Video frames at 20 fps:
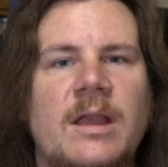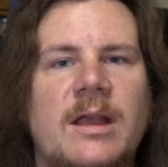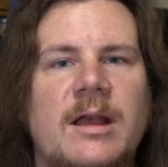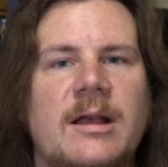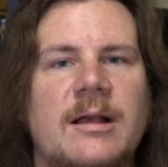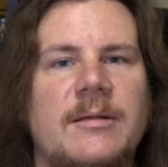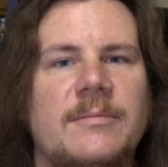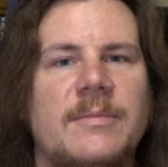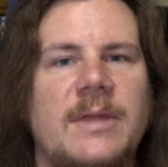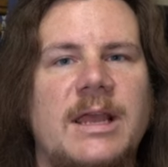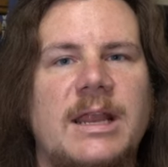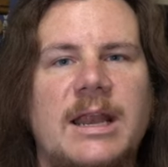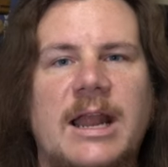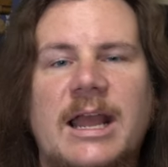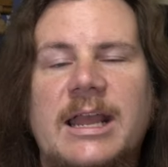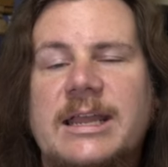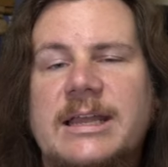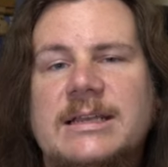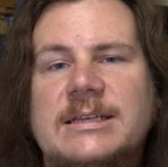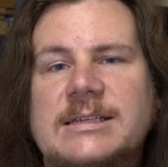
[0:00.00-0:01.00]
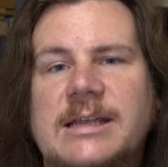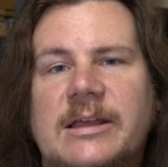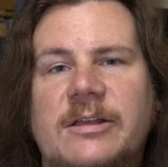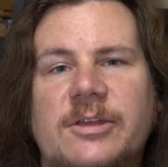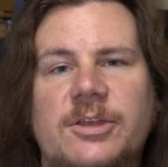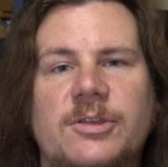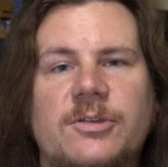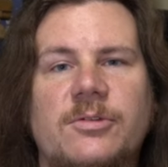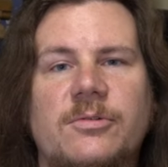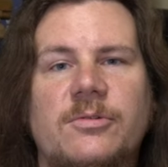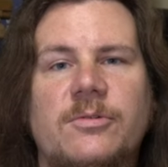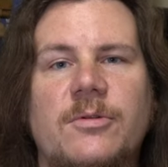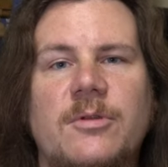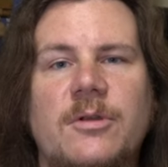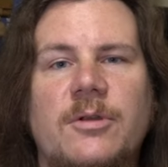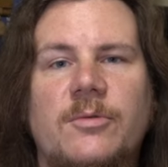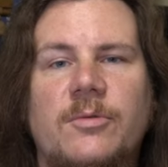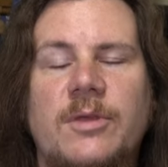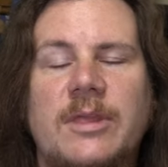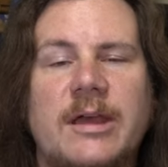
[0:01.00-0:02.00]
And I can tell you
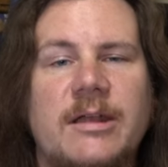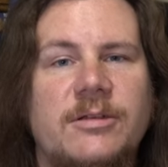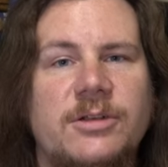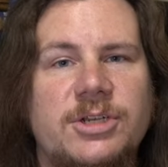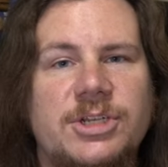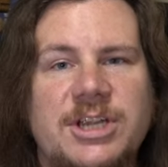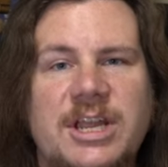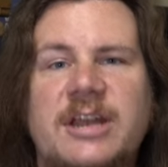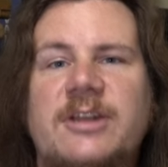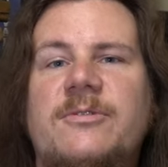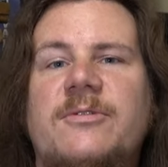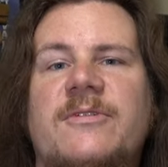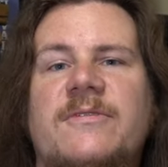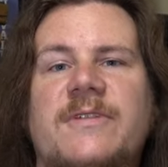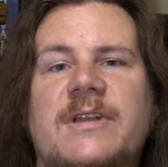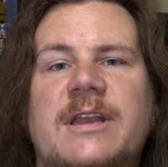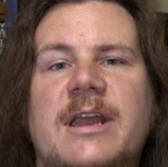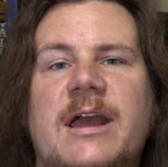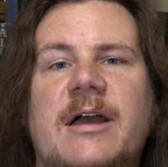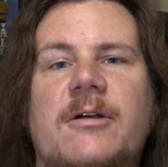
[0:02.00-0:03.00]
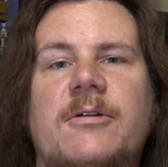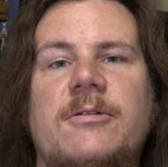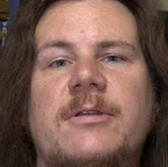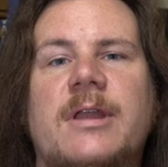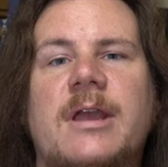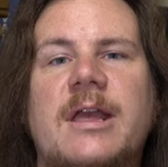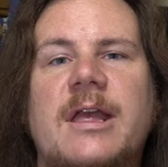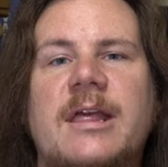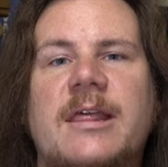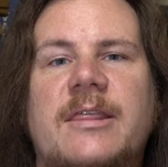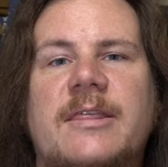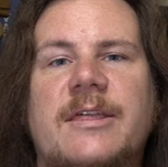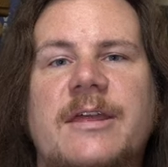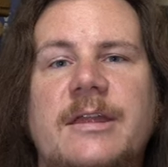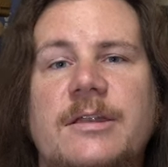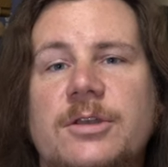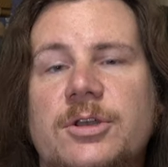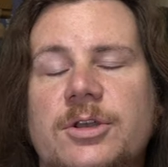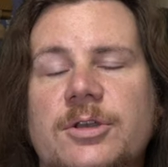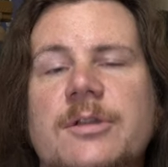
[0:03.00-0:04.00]
without a shadow of a doubt
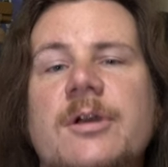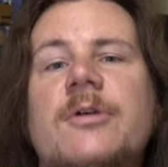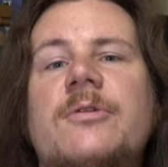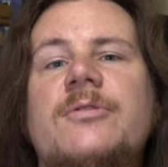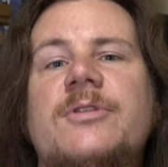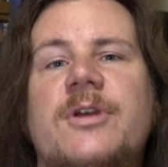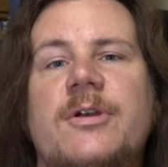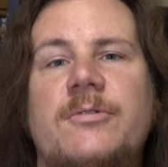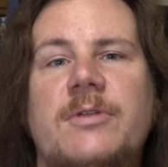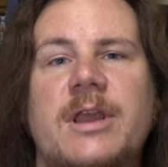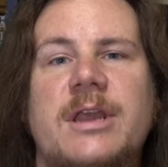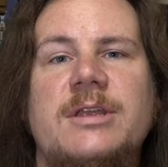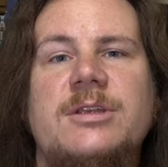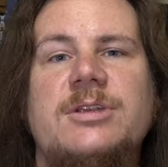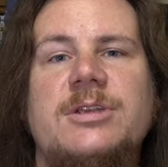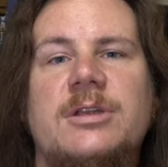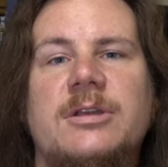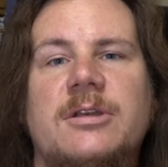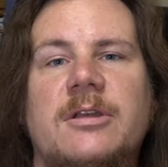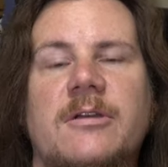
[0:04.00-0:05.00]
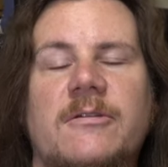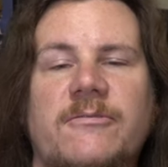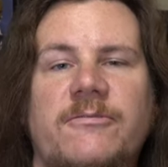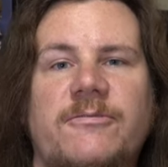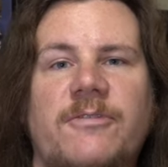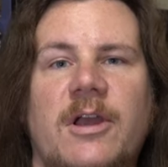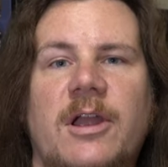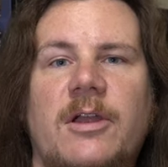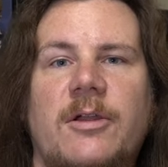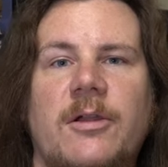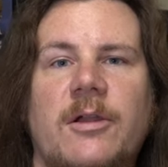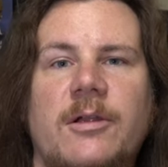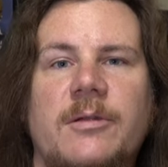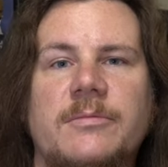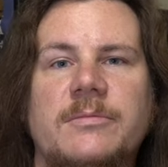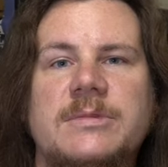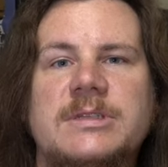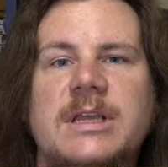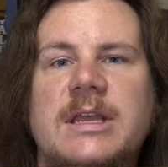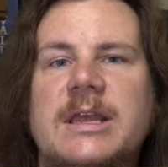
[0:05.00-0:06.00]
that no donation of
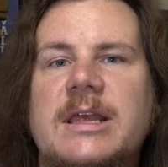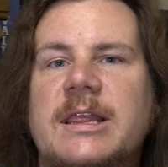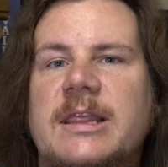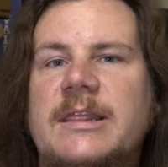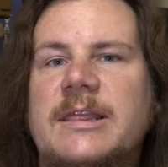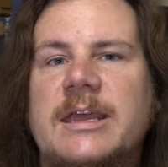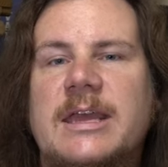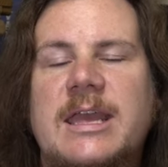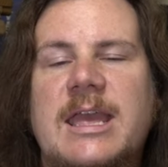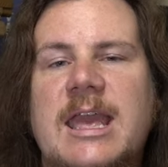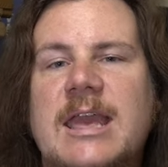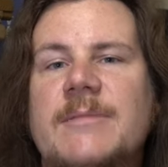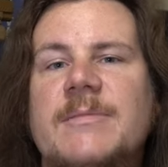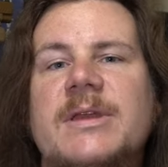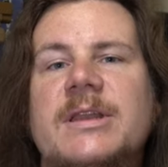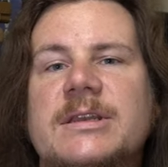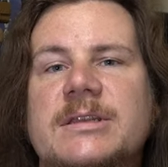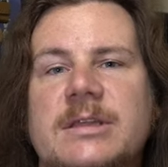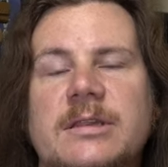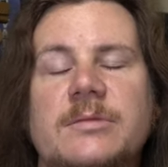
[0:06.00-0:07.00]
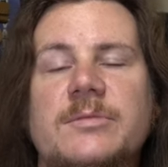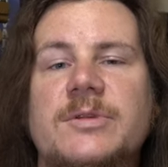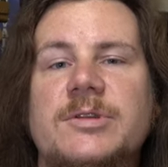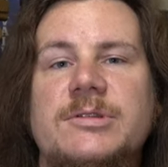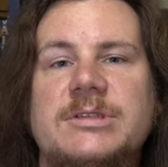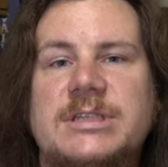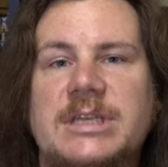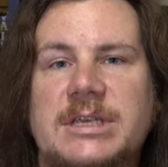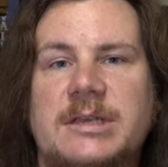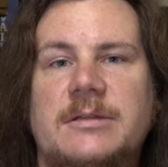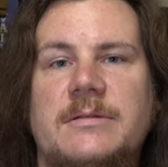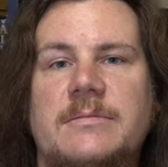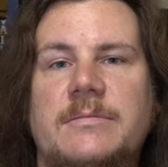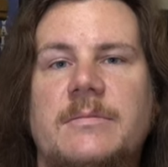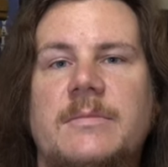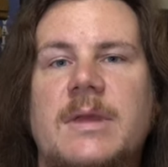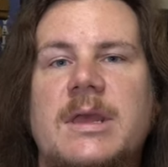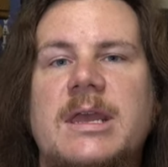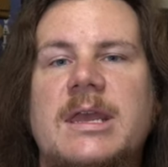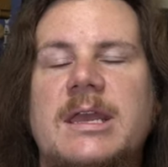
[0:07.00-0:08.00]
firearms that came into the
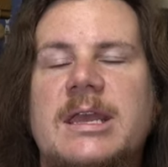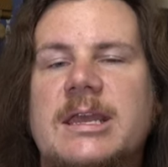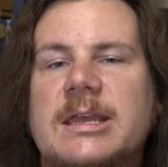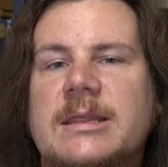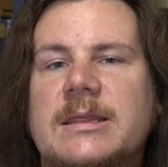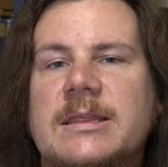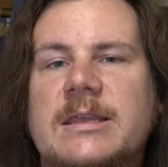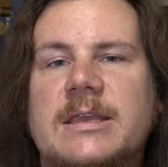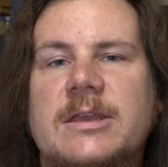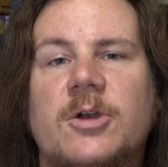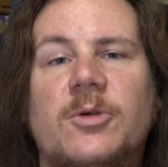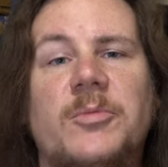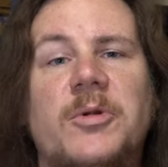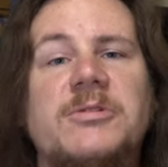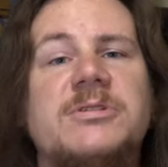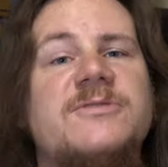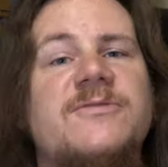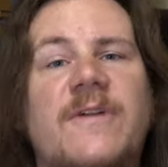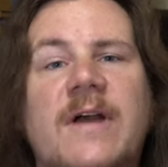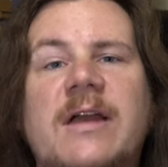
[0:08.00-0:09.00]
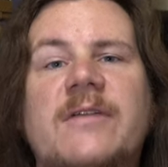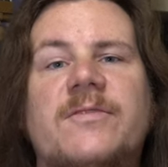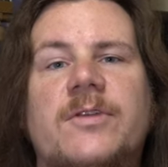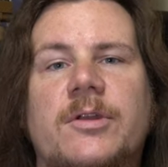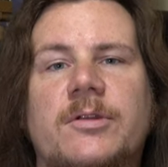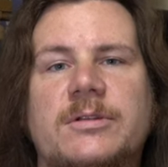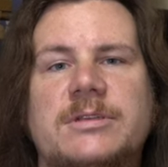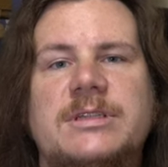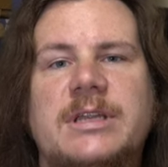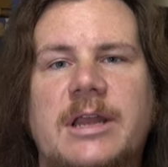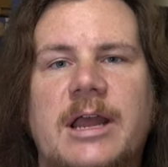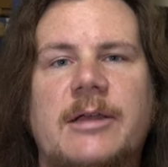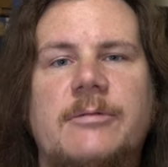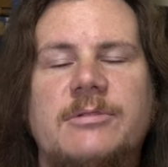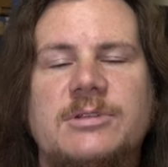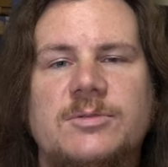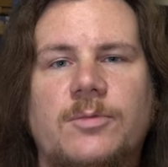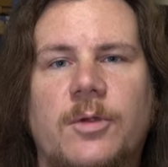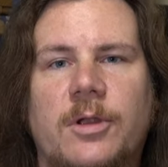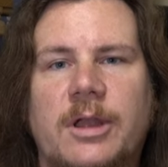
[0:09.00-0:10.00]
museum in the almost 5 years that I
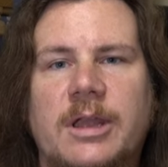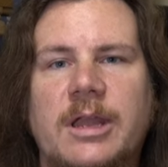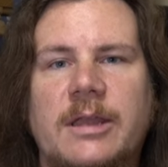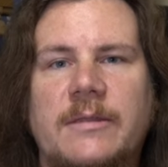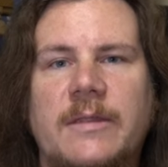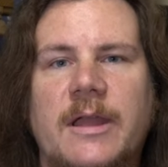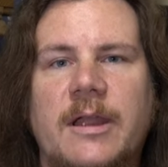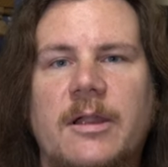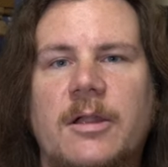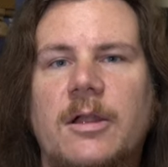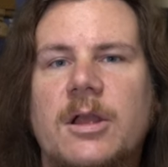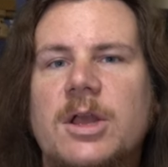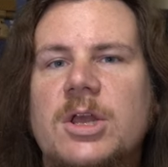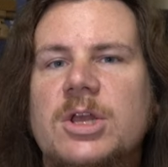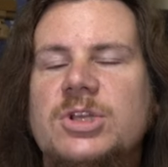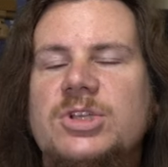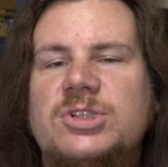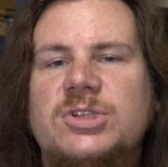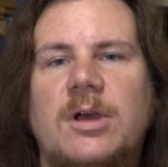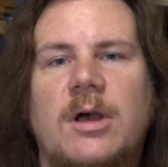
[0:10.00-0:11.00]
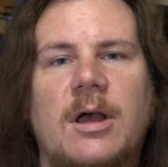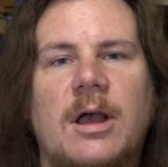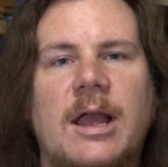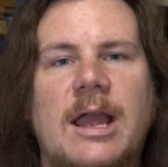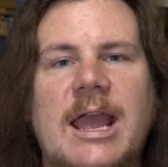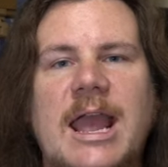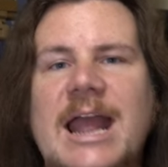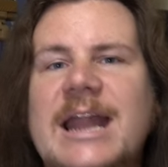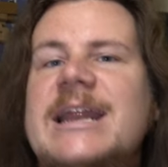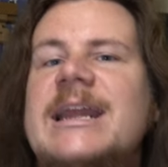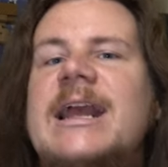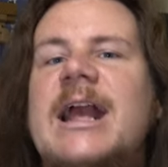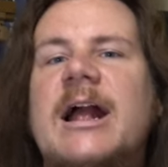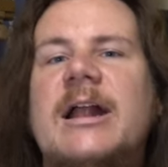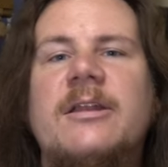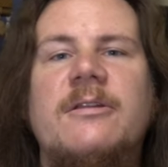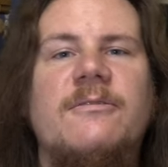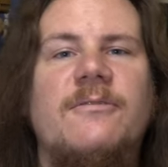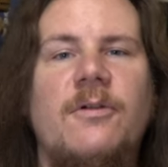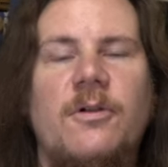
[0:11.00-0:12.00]
was working there saw any
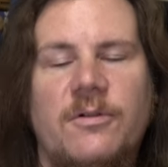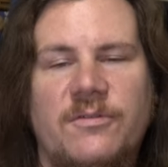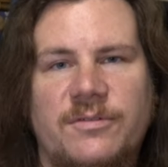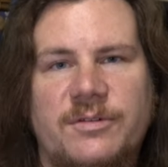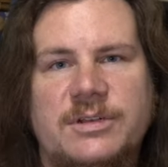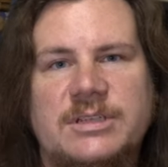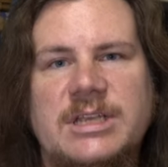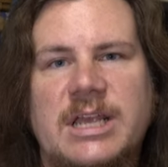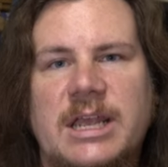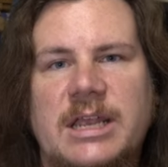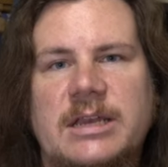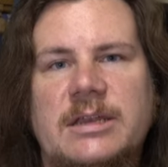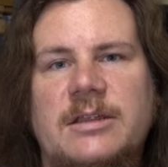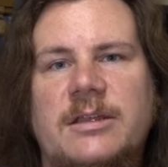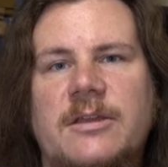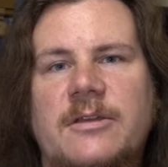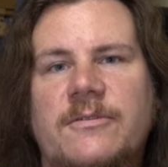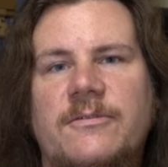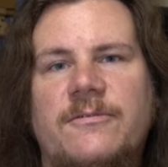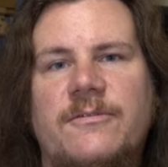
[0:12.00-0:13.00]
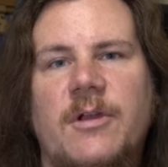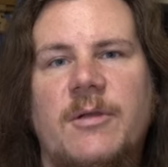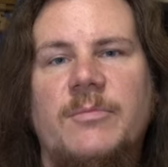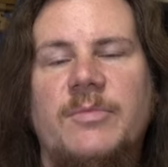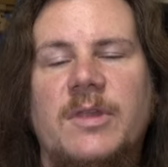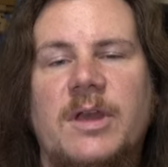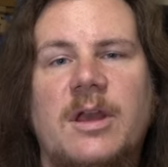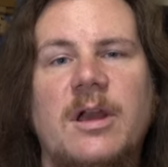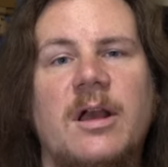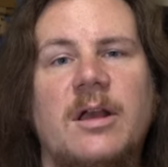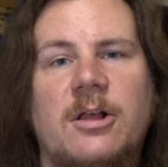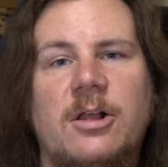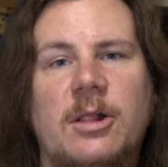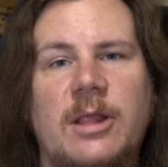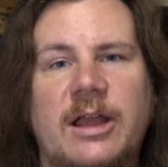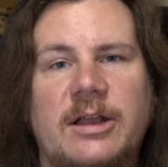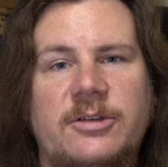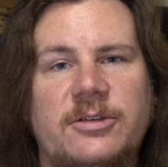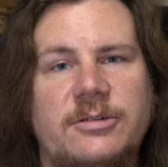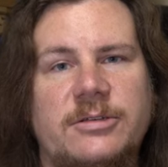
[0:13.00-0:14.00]
kind of oversight from the Gun
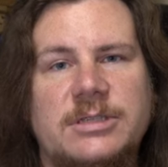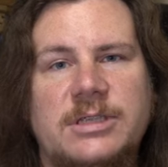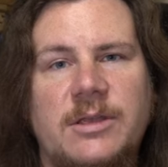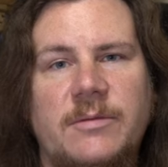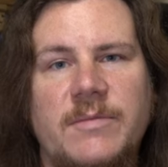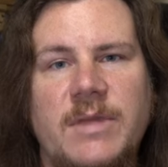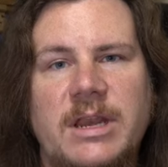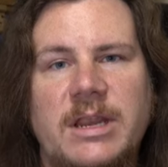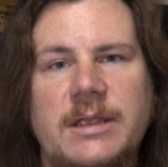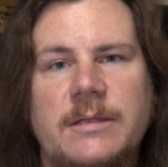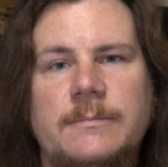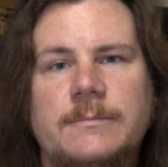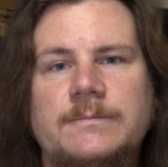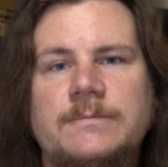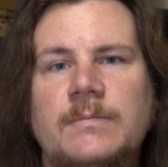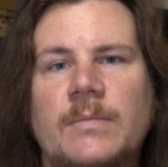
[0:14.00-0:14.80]
Collectors Committee.